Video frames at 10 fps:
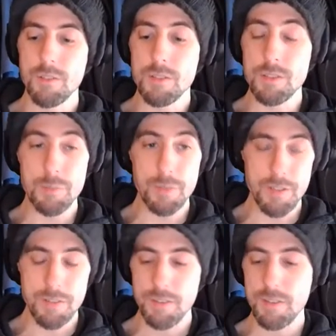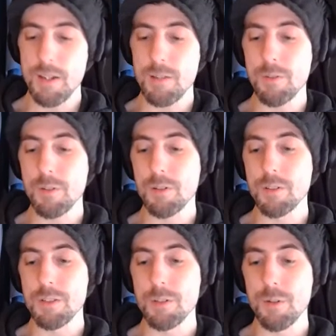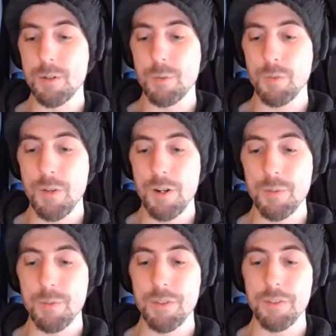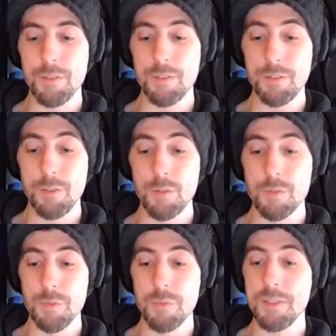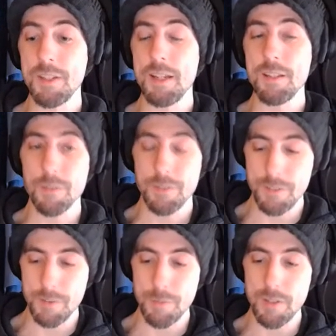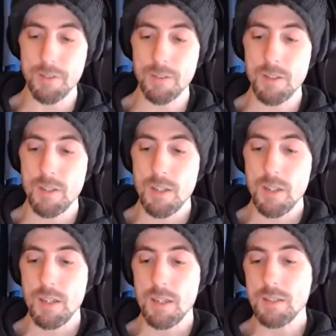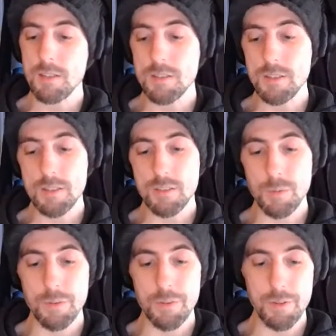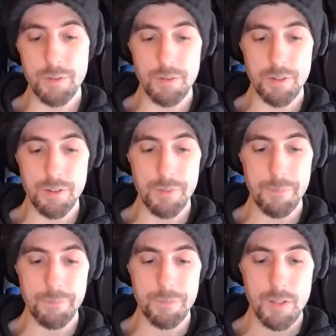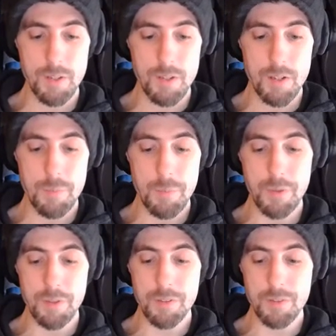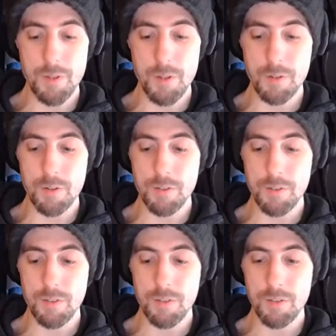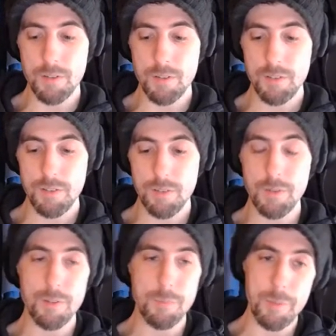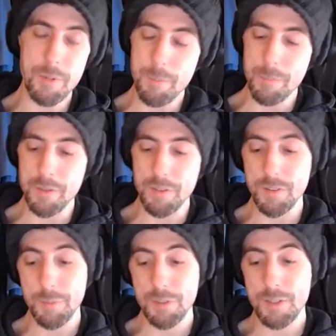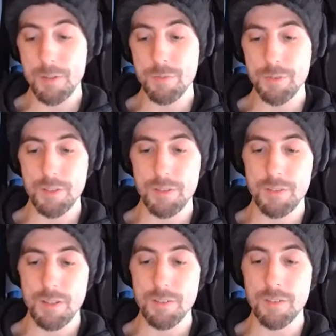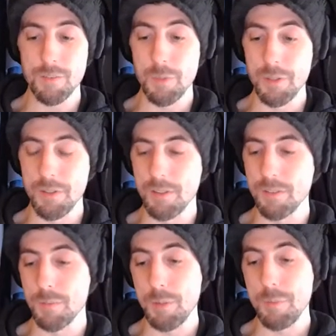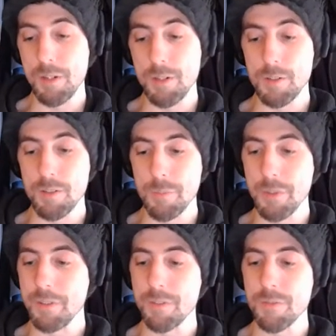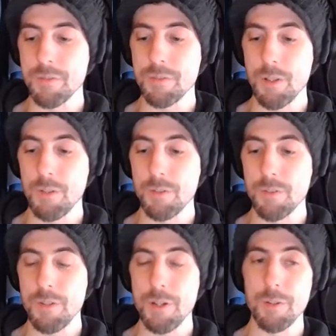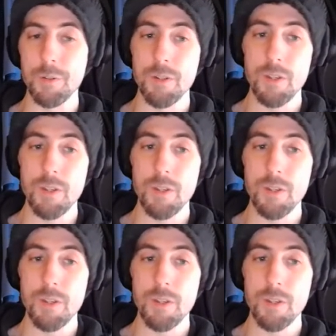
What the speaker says: Disney Plus after Gina Carano was fired was this huge move to cancel Disney Plus, and Disney is losing billions of dollars in, well, maybe not billions, but definitely tens of billions, or maybe hundreds of millions of dollars of value